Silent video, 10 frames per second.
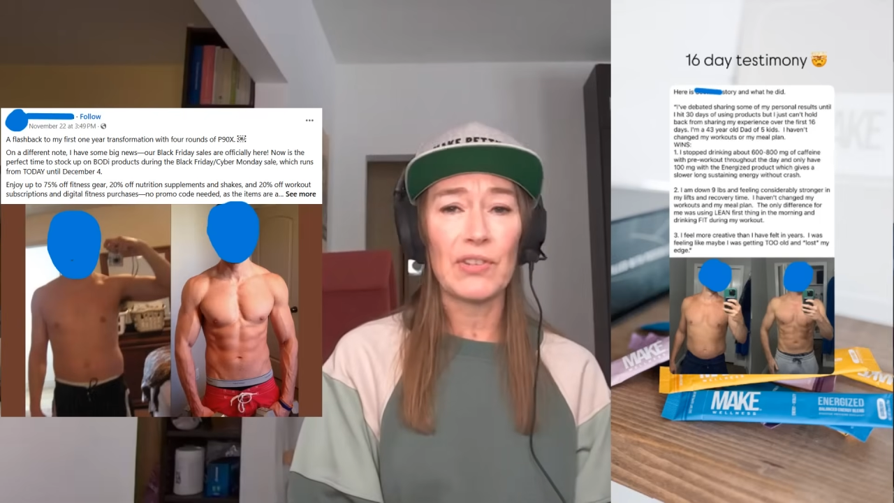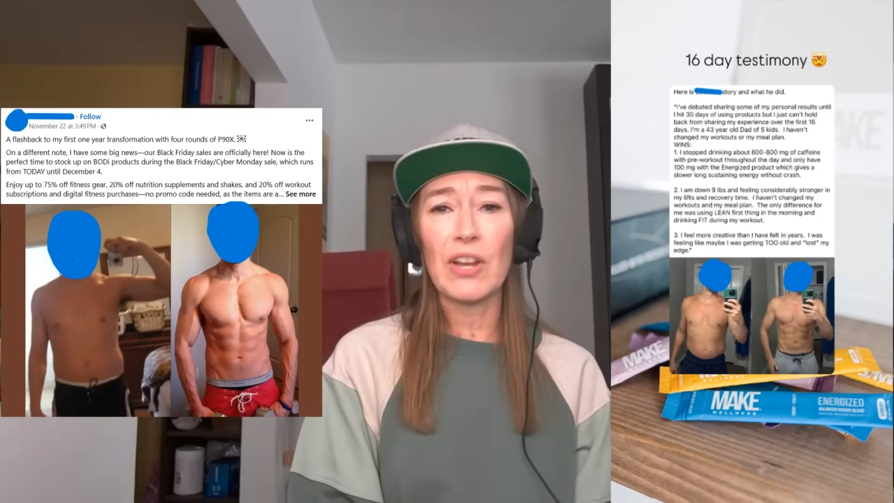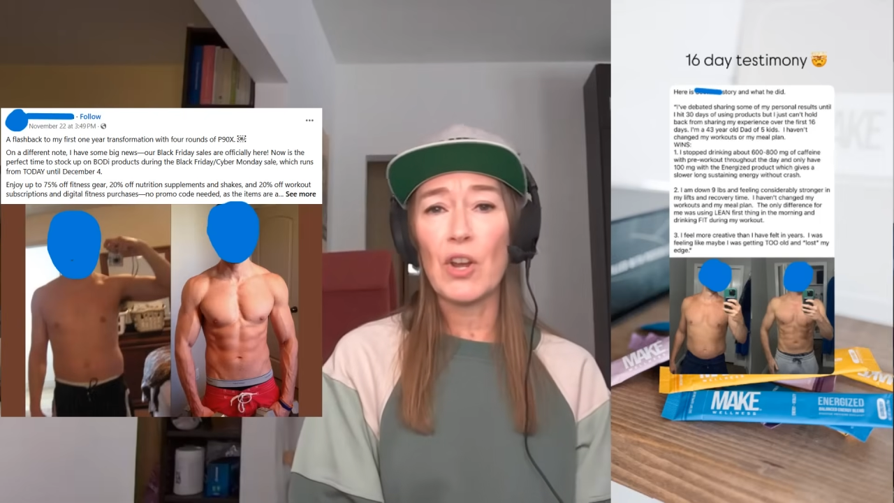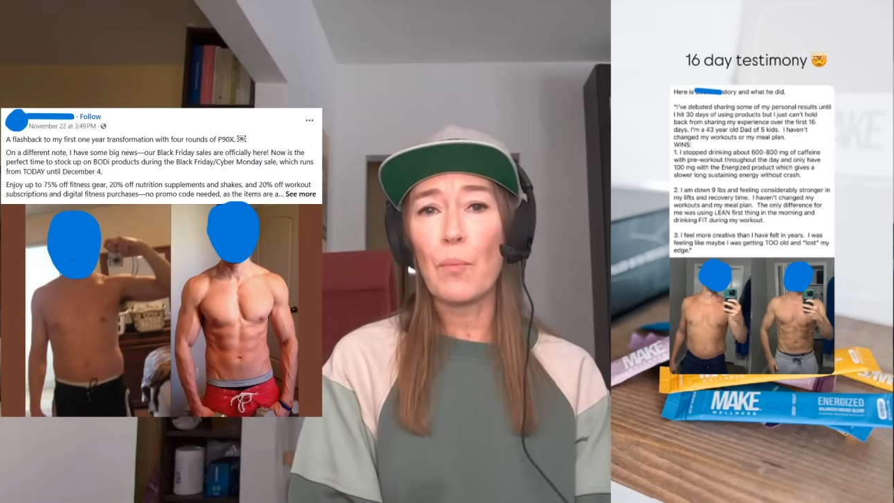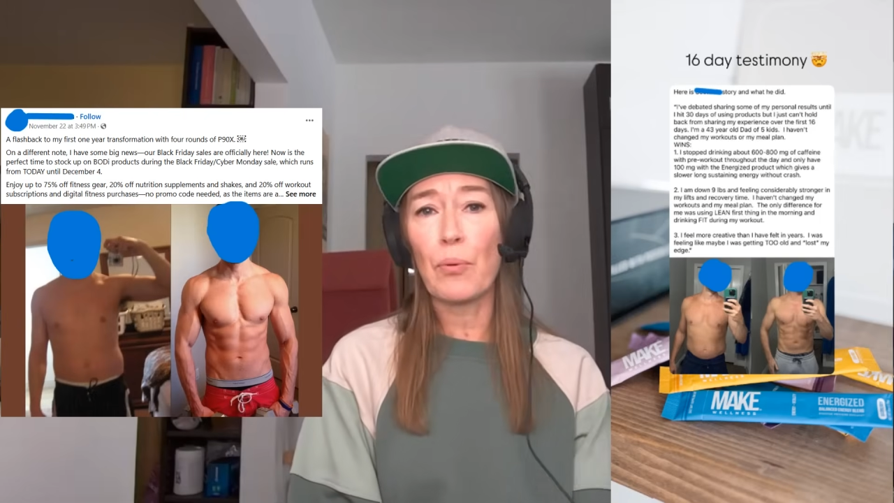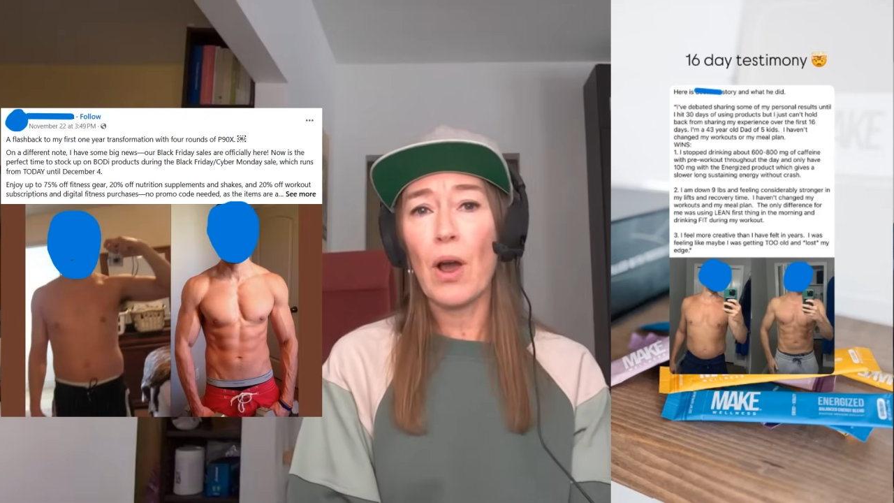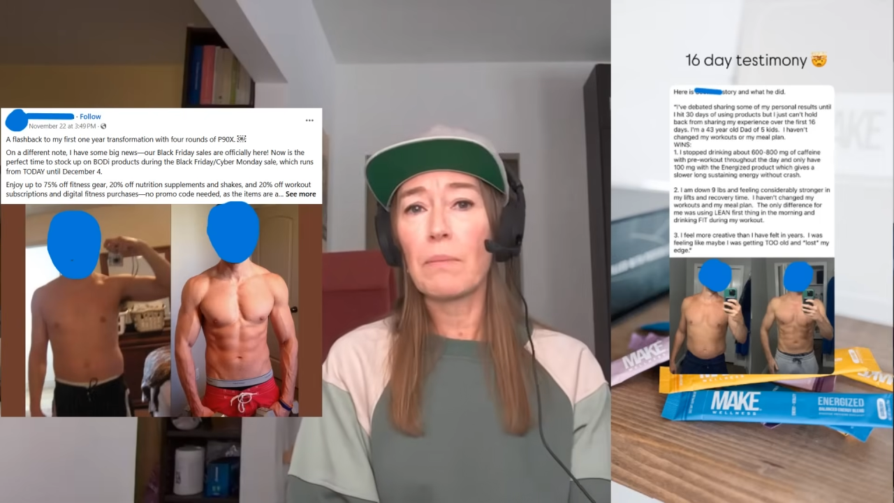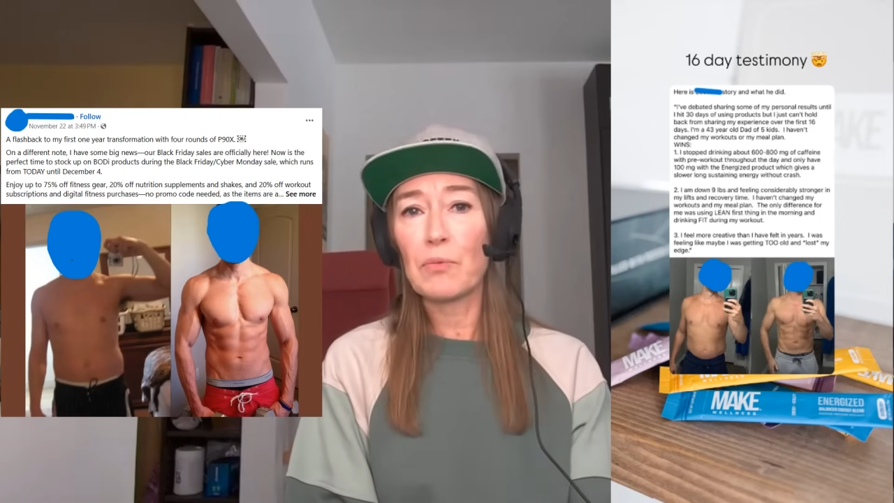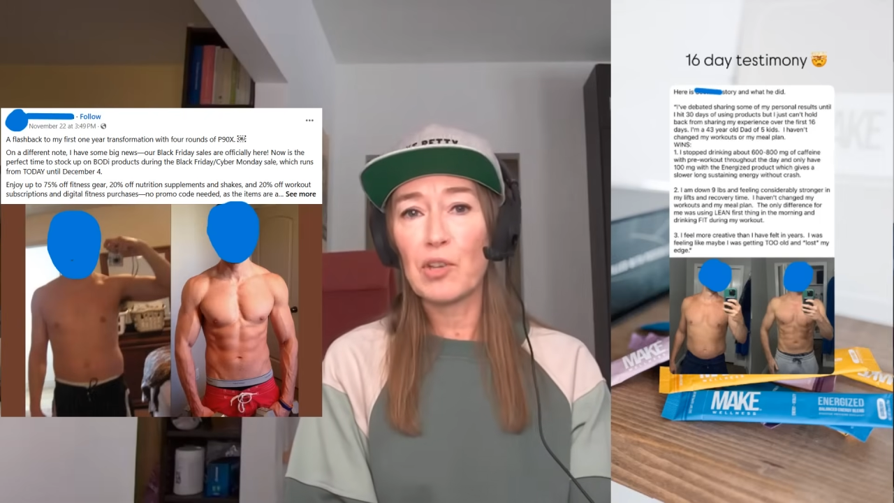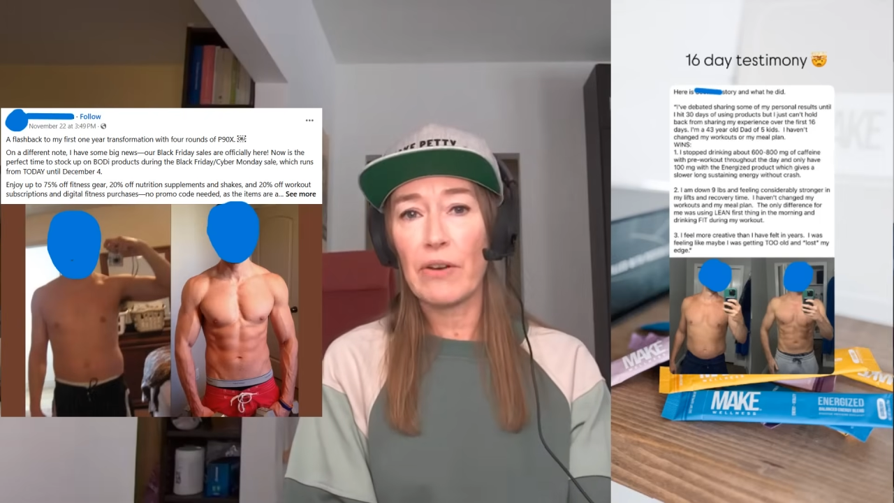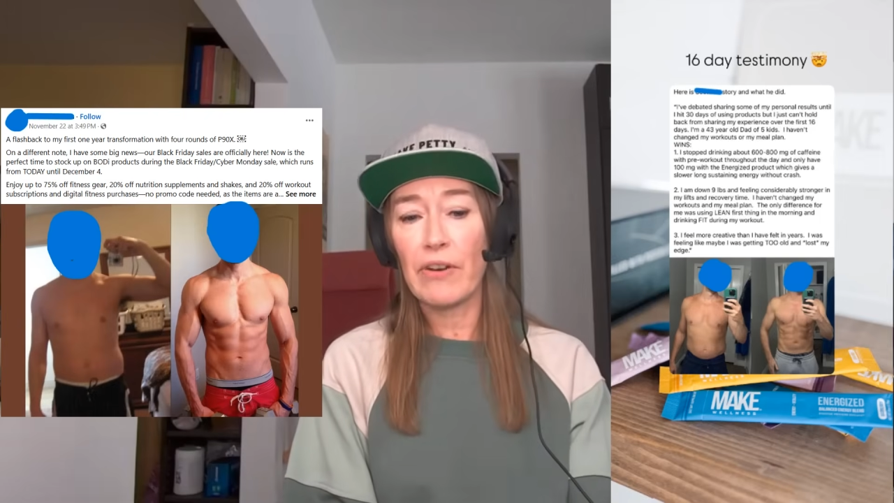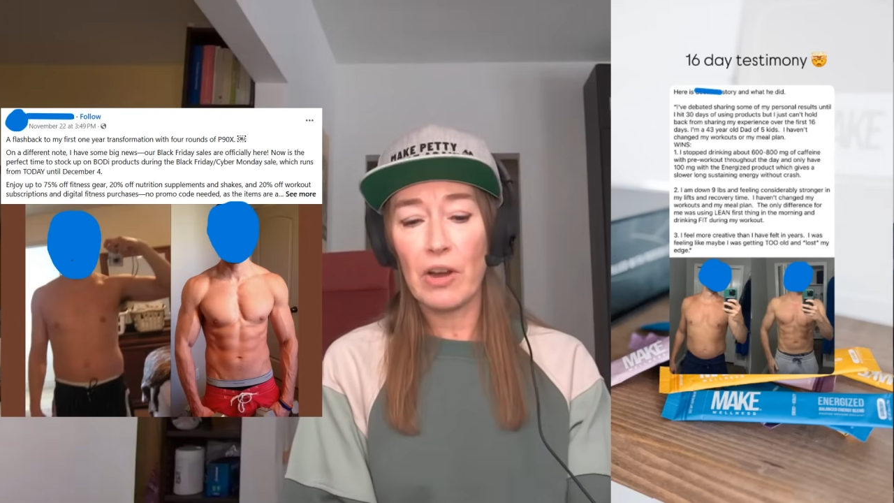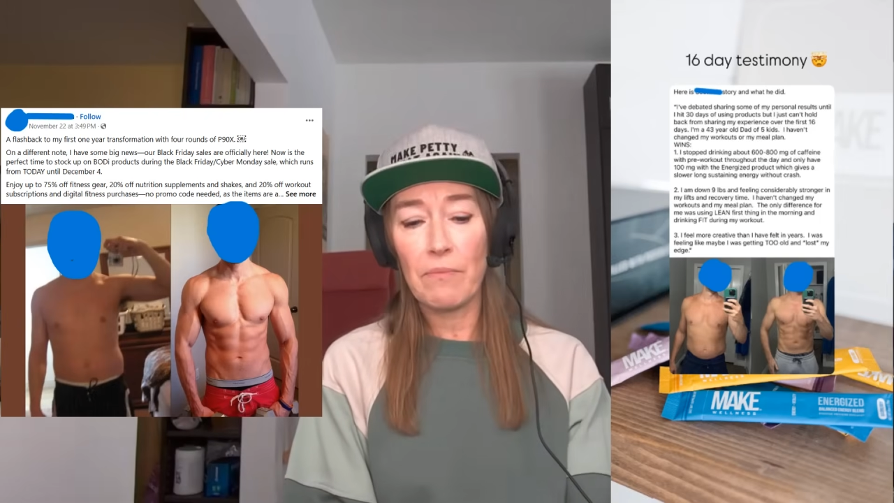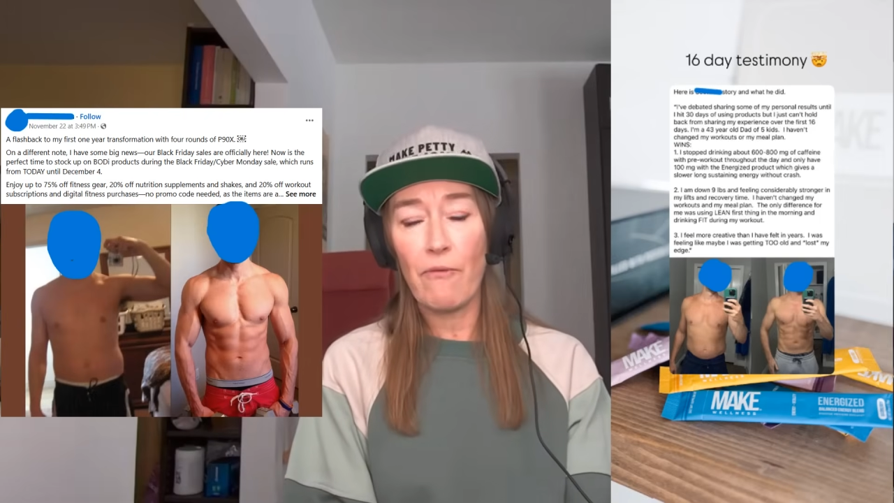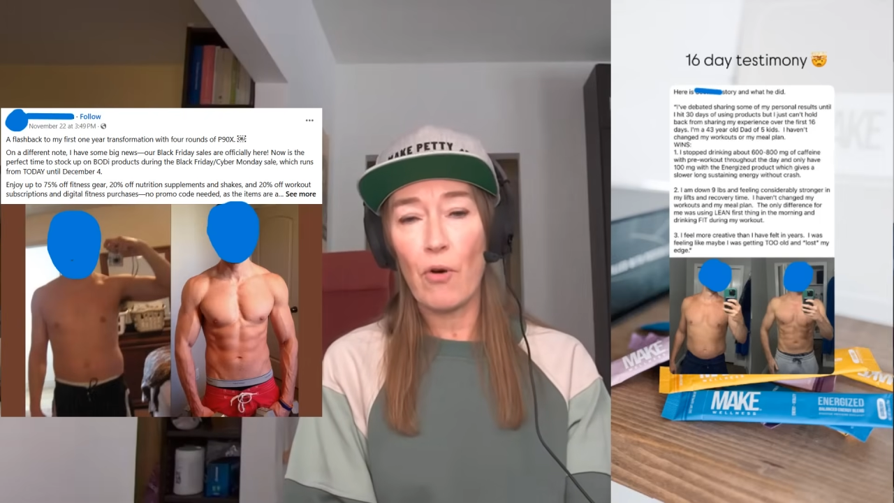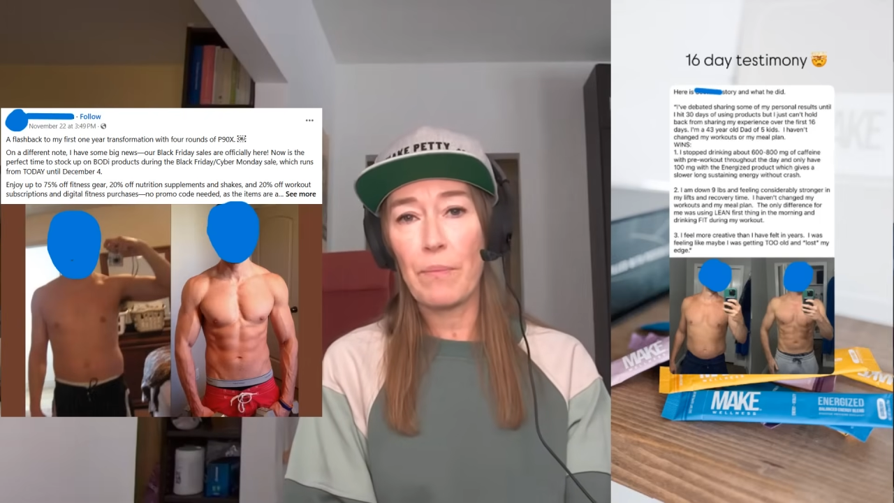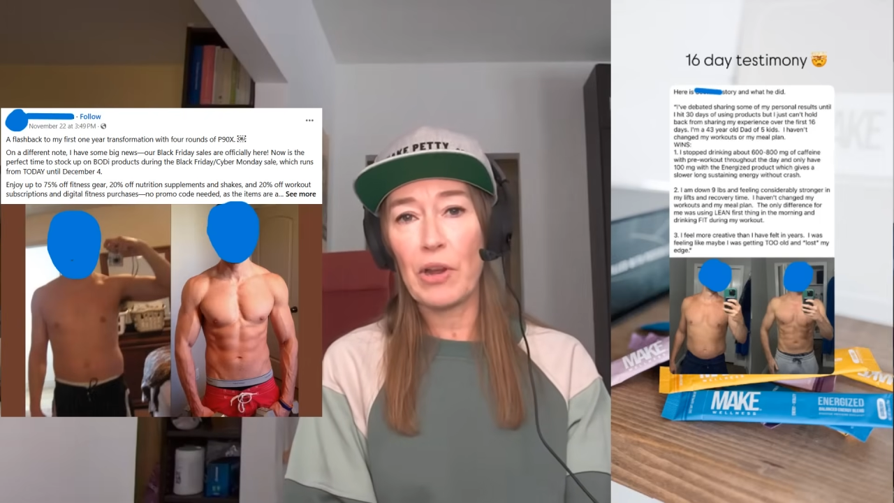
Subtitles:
You had no problem sharing your before